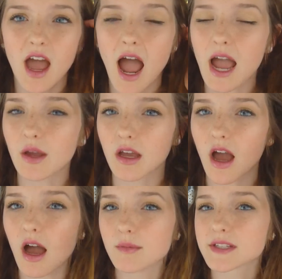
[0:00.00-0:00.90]

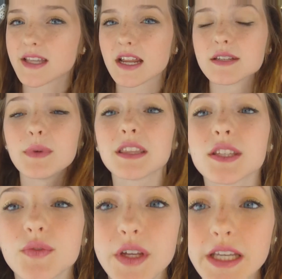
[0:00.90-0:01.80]
I decided to make
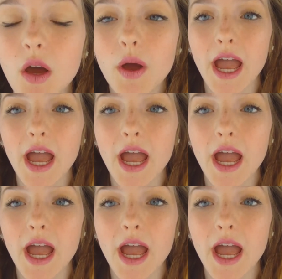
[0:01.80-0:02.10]
this video.